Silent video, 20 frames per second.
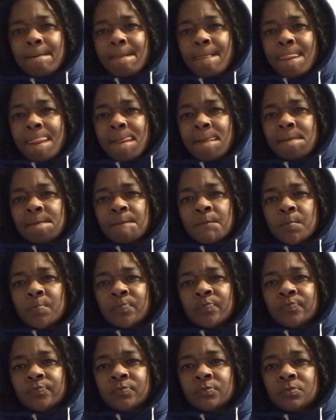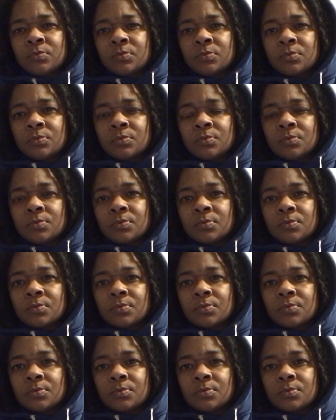No one is speaking in this clip.